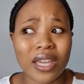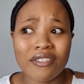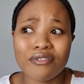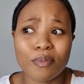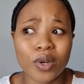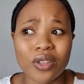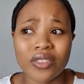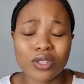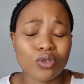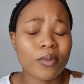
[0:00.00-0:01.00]
give birth,
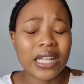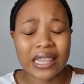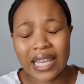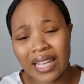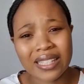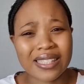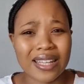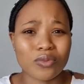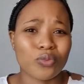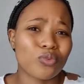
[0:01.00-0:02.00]
there's so many things that